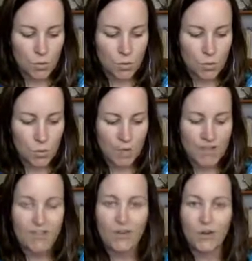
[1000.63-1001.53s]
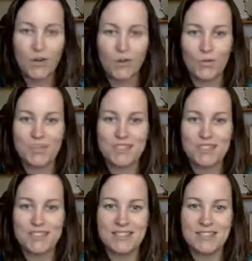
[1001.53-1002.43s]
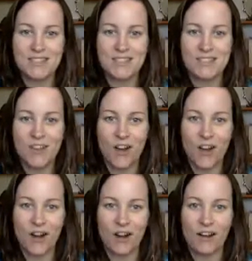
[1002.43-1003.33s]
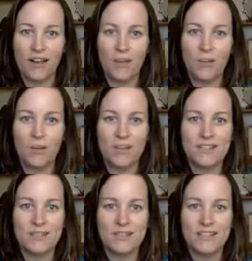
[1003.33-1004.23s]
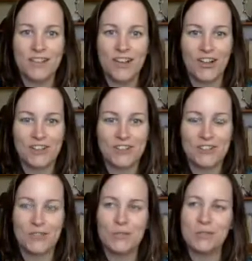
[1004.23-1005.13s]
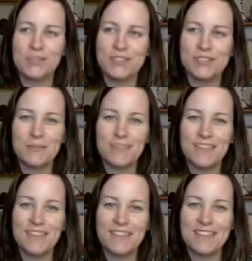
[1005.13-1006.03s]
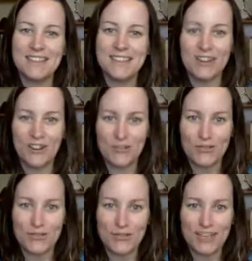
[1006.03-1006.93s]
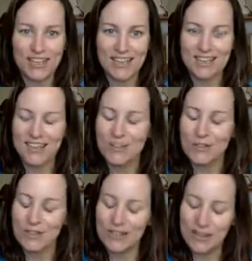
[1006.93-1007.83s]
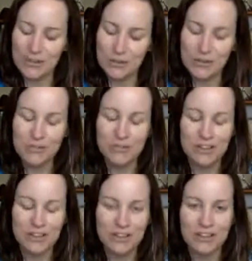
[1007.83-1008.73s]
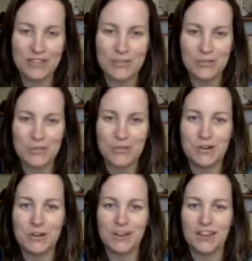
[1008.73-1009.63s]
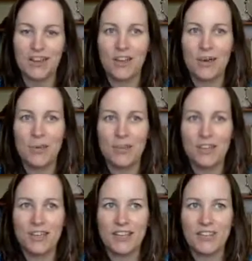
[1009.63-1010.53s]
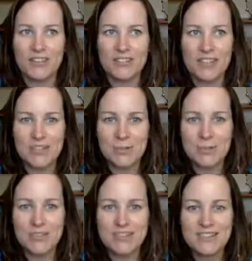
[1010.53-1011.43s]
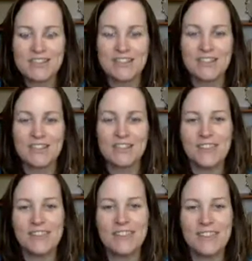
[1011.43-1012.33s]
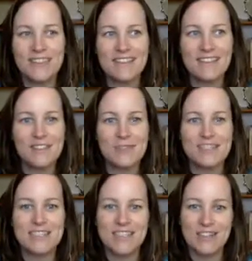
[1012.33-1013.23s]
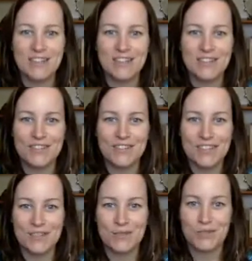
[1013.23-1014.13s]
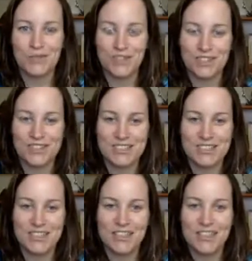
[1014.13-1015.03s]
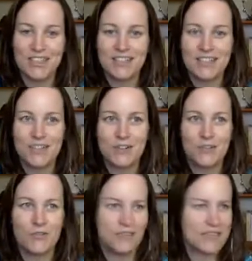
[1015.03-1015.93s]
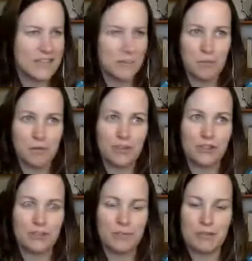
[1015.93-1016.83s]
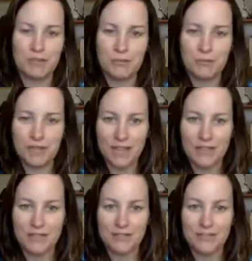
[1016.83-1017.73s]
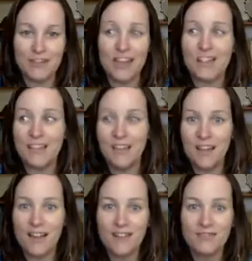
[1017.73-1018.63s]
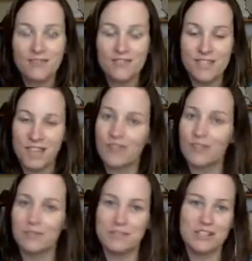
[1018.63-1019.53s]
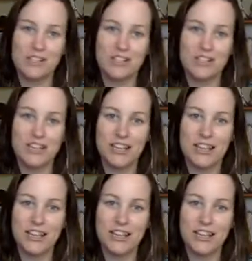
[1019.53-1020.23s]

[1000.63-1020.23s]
what your own seasons are and what is really calling to you and what are some of the things that aren't fitting in. I know I work with a lot of you who are working on your schedules. Look at the things that you would take out of your schedule first. So for example, in my own life, I love Thai yoga massage, and